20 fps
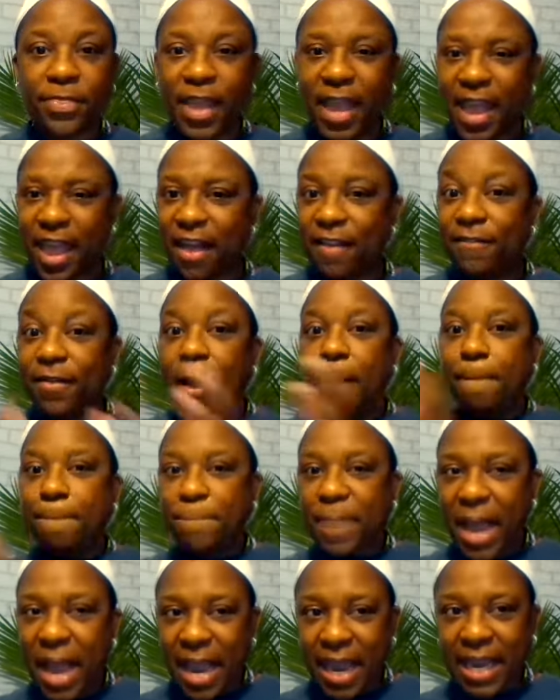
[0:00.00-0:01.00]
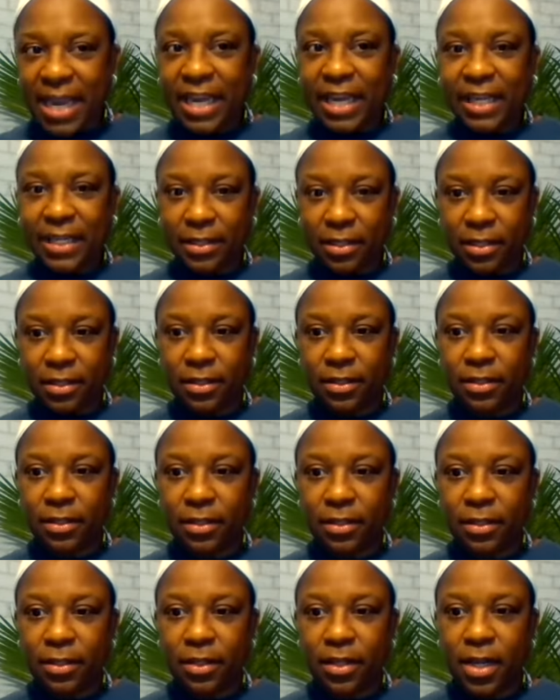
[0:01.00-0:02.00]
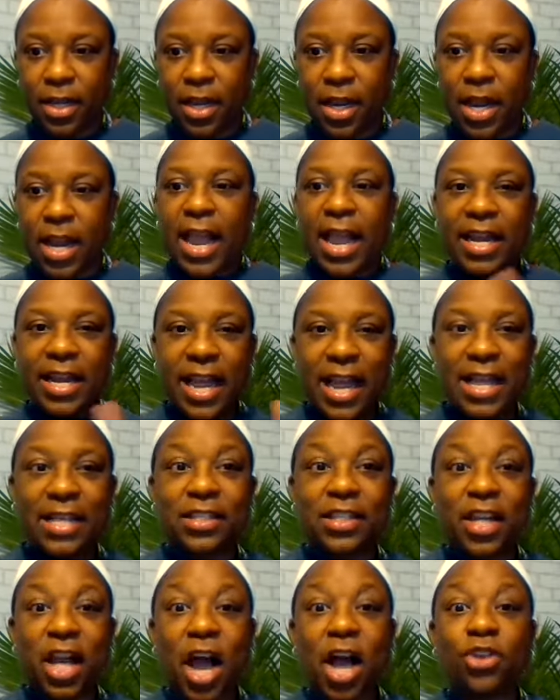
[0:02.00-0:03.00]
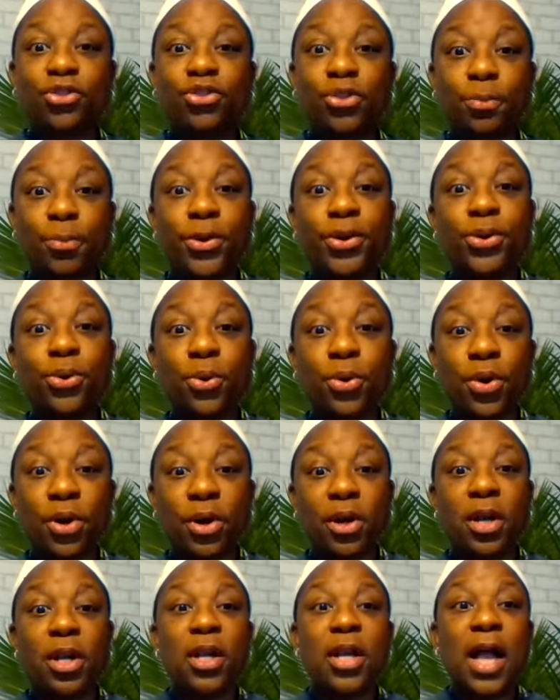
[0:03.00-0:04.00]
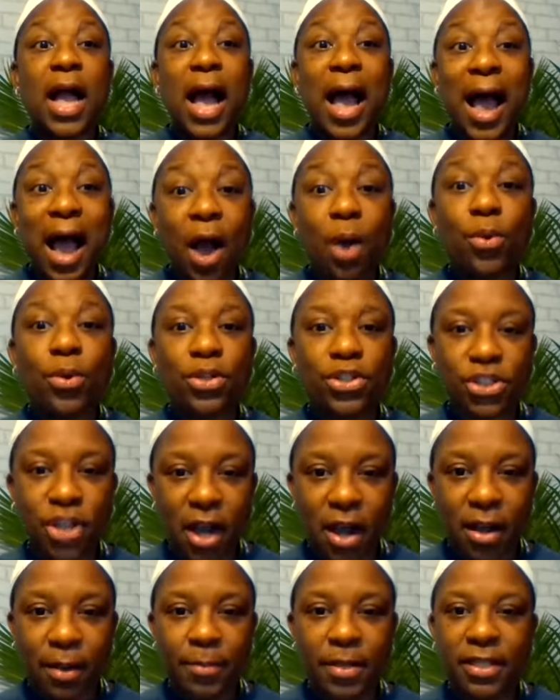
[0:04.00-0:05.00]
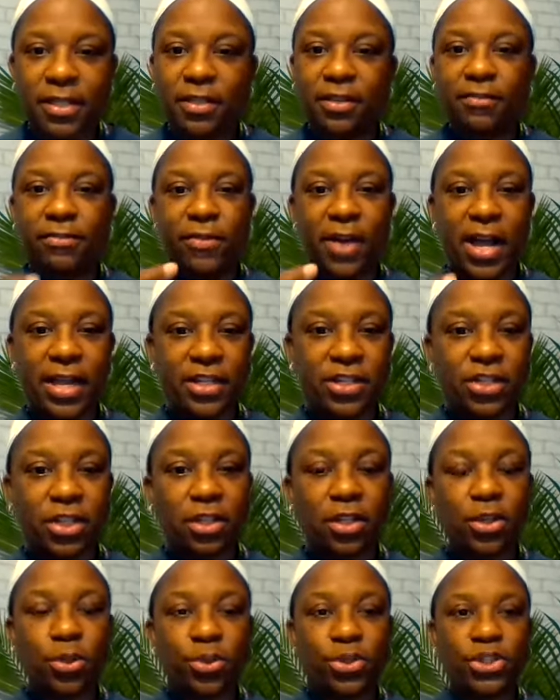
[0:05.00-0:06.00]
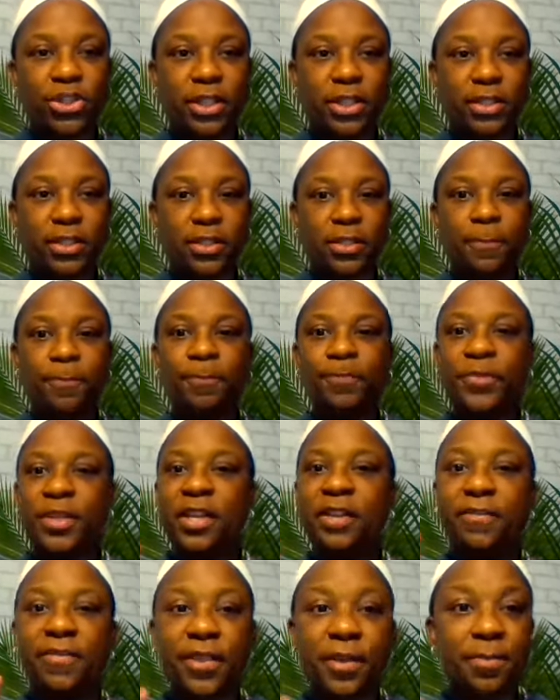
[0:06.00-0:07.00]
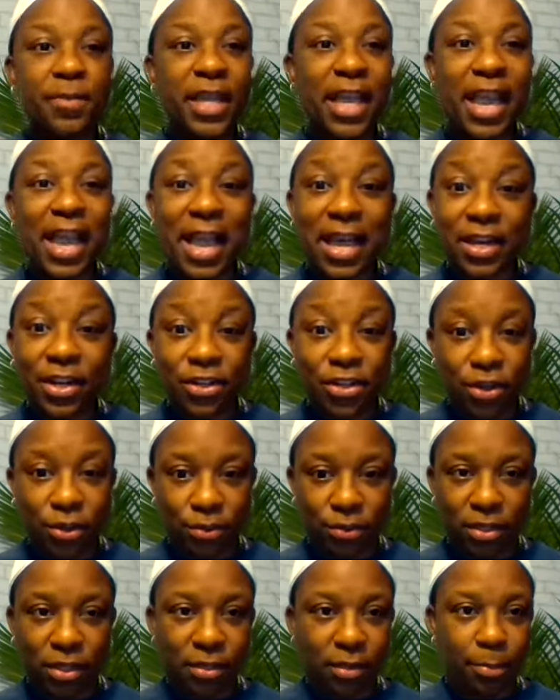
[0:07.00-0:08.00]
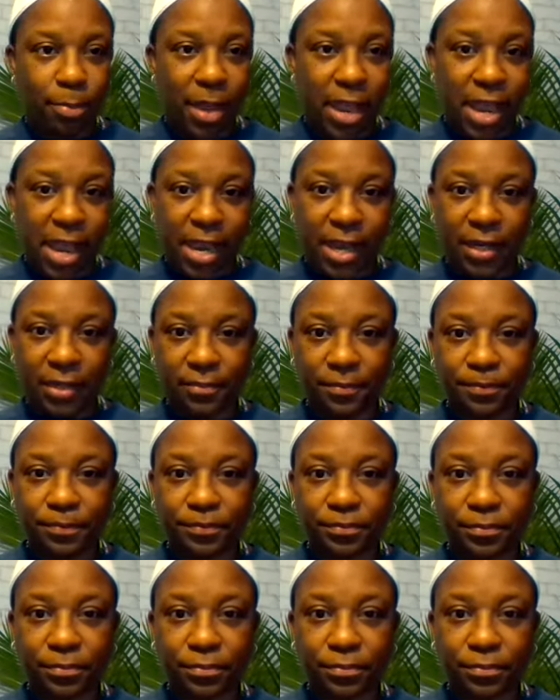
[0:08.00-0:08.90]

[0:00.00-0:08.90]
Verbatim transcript: They have pain. And as an entrepreneur, our job is to find solutions, give them the antidote to the pain,